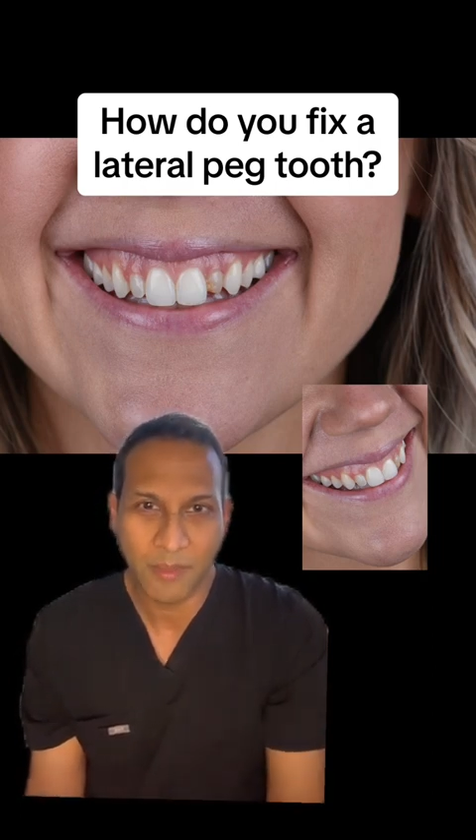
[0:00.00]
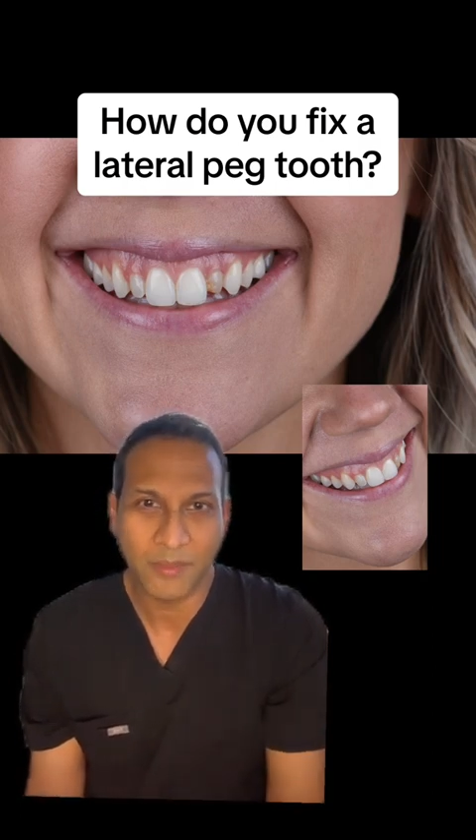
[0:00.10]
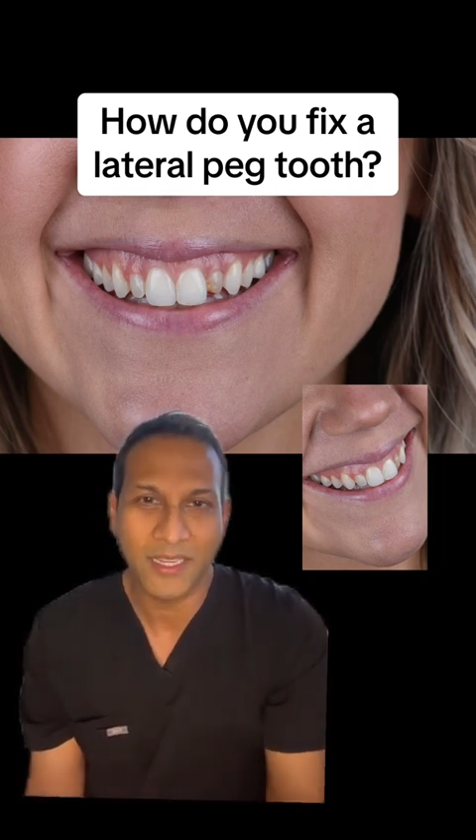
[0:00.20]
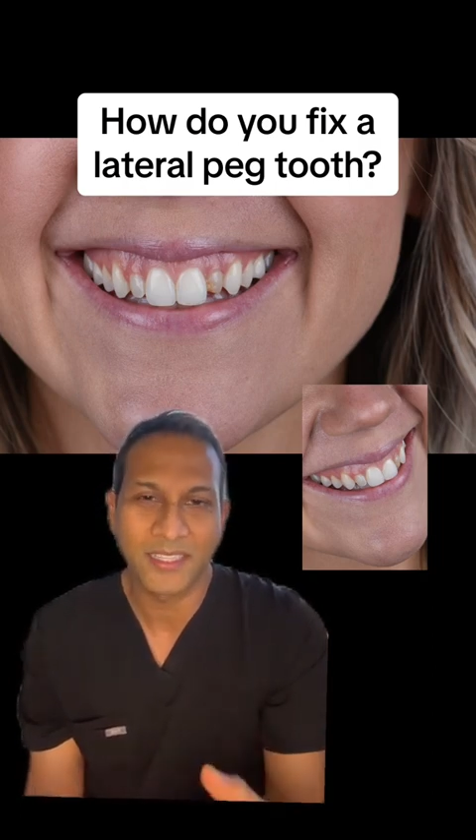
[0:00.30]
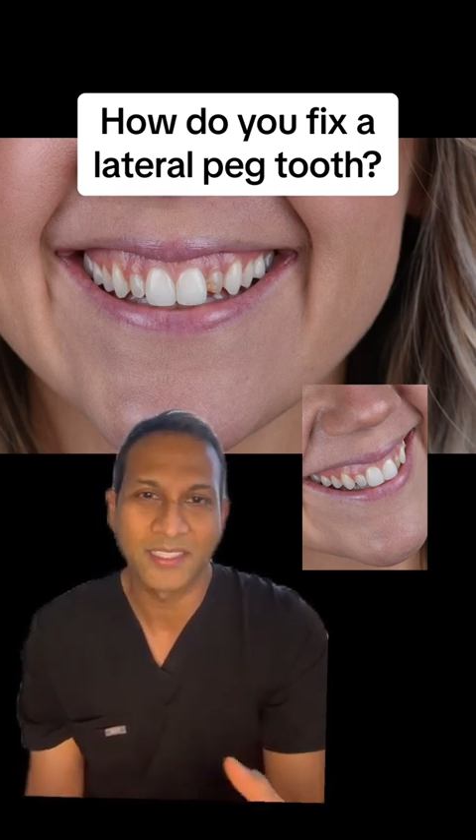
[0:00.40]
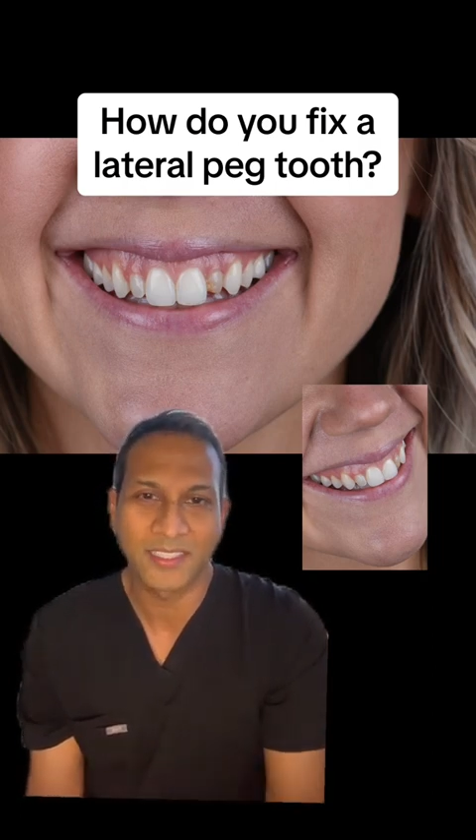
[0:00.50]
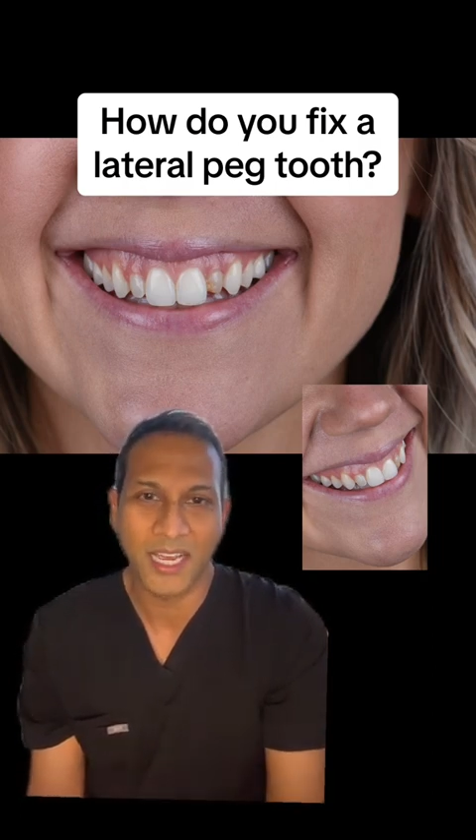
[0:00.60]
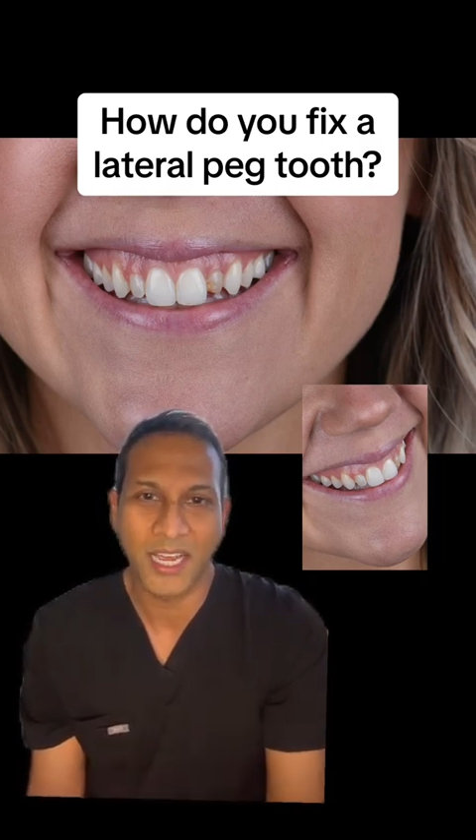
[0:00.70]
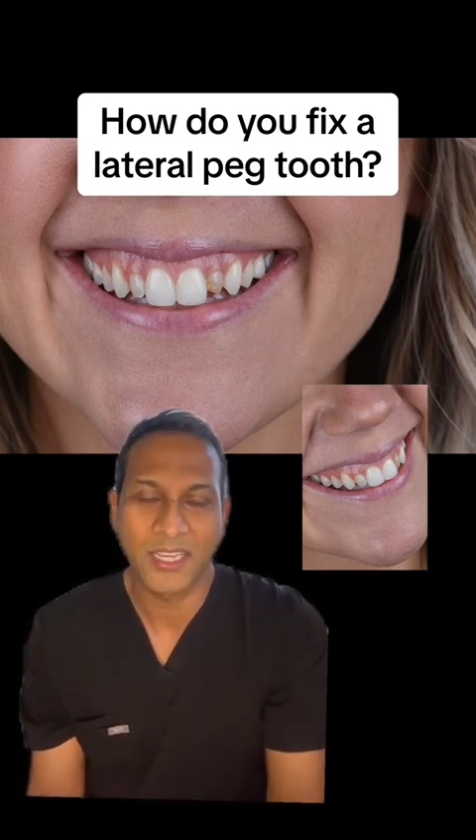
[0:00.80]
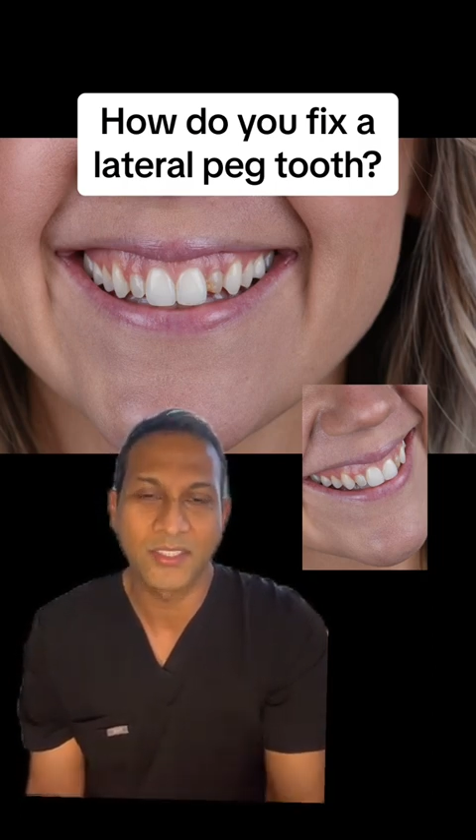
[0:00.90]
and
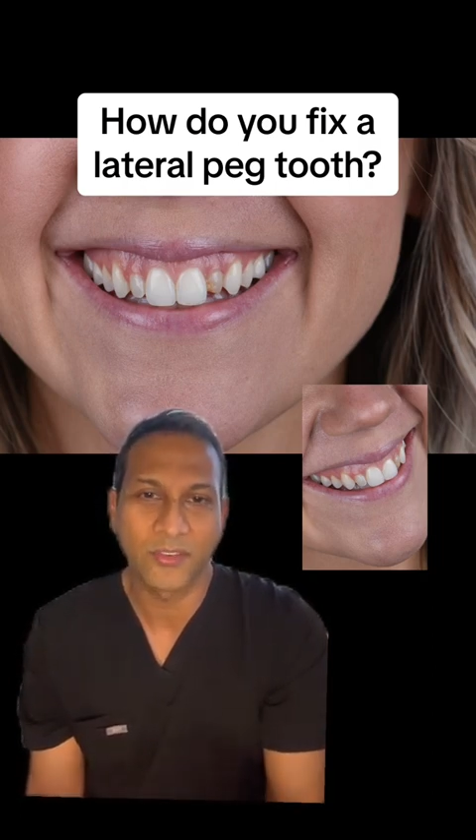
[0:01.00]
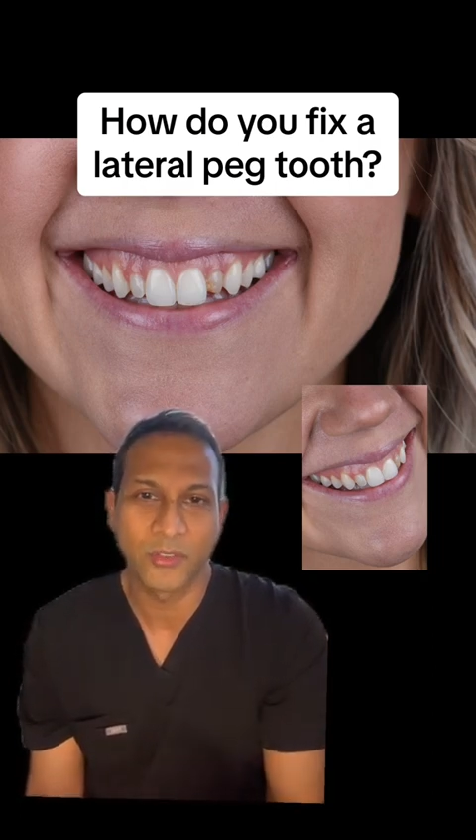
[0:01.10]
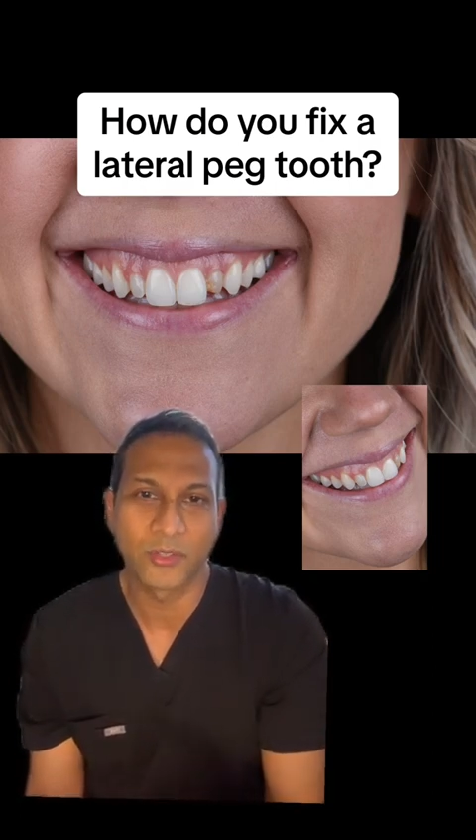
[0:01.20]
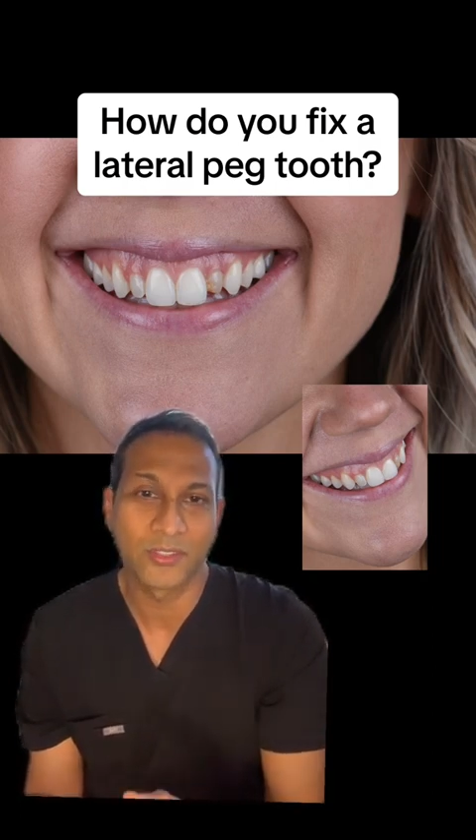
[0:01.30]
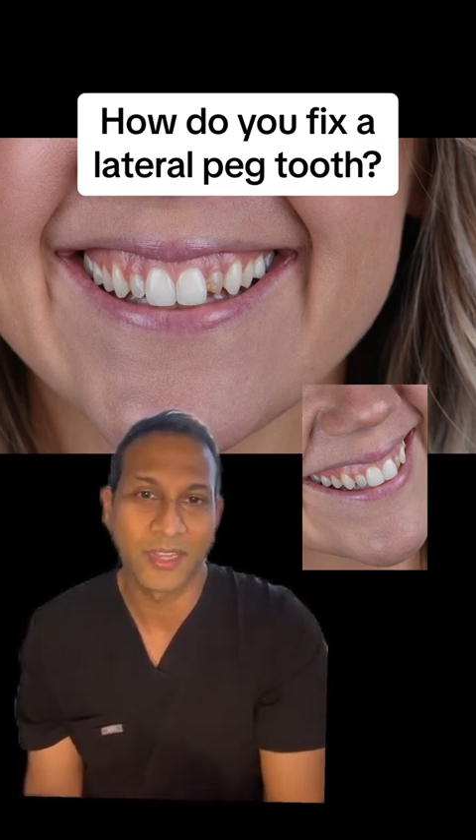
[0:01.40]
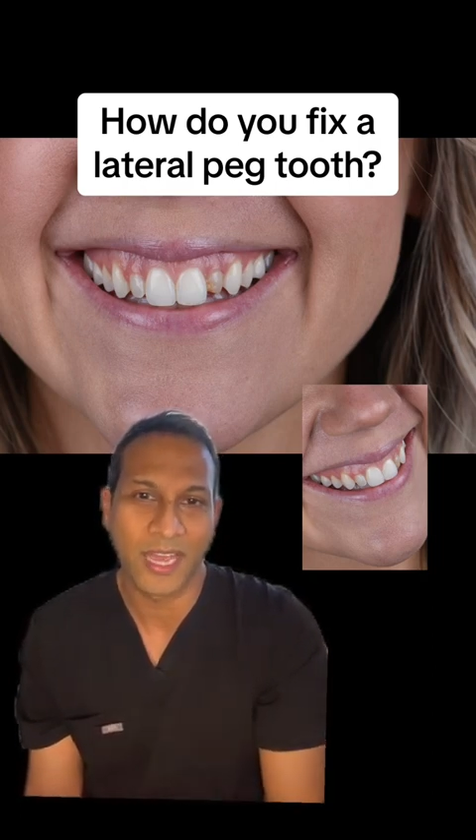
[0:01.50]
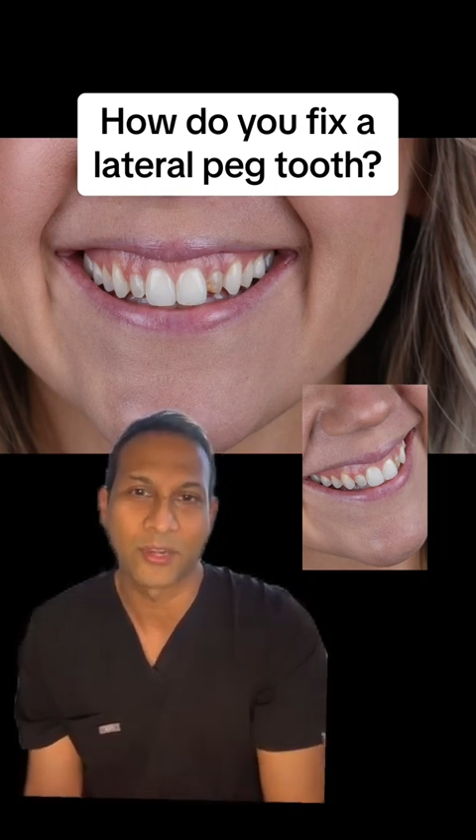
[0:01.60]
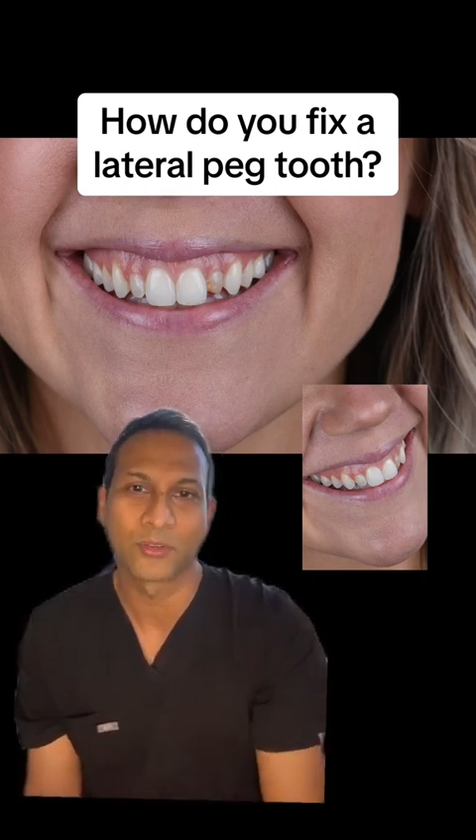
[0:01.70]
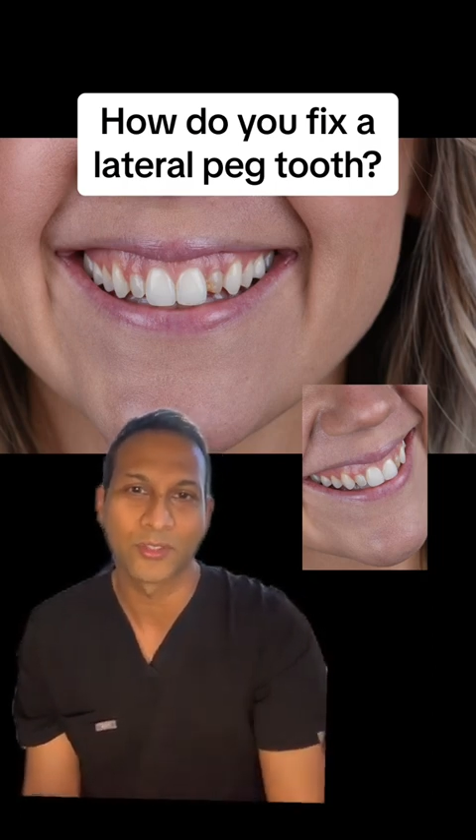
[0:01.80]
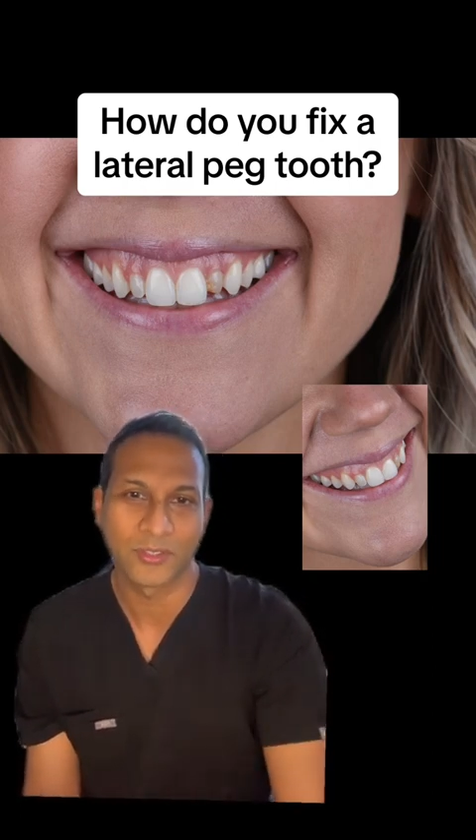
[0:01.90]
size of those
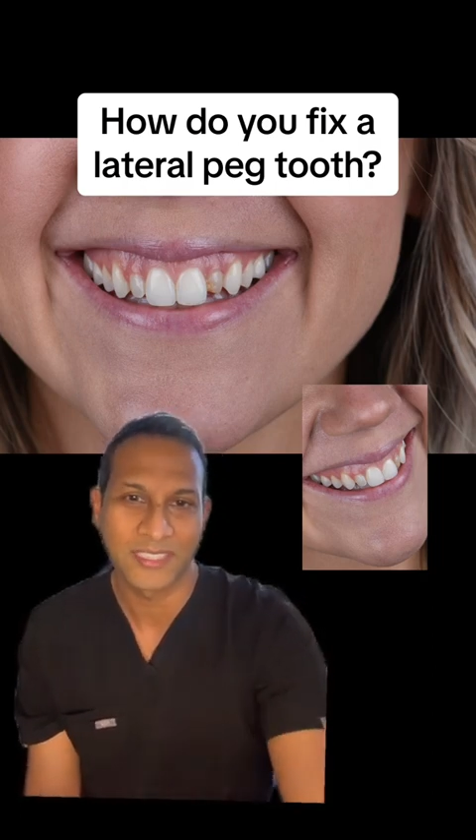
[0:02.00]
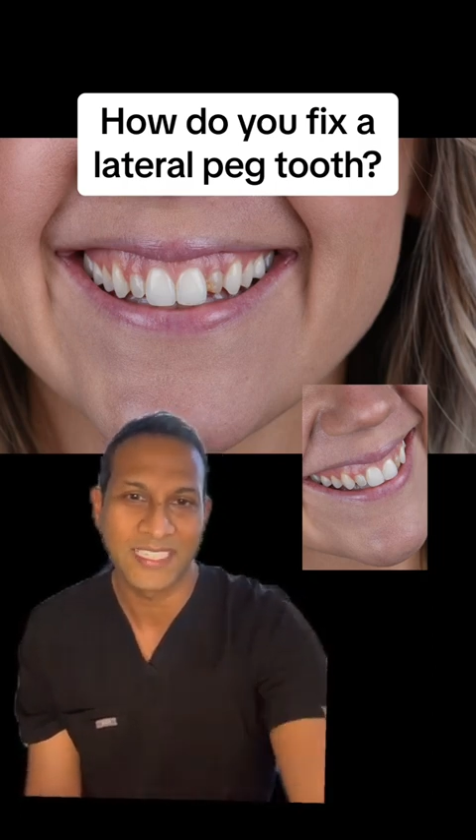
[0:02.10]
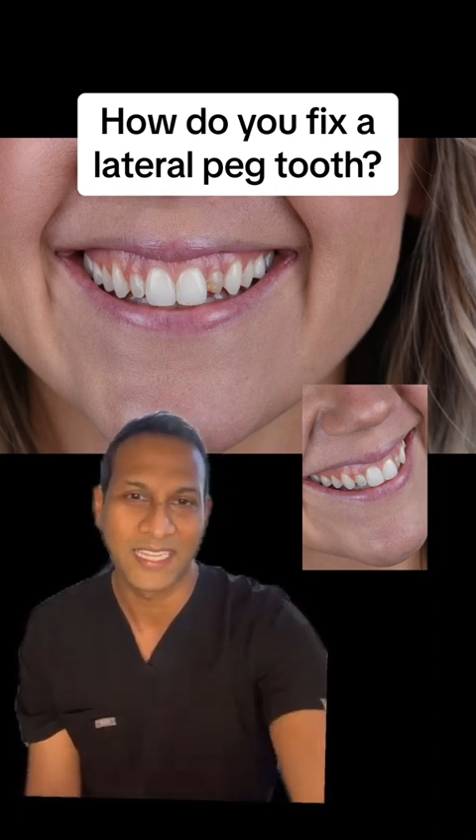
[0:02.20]
lateral teeth.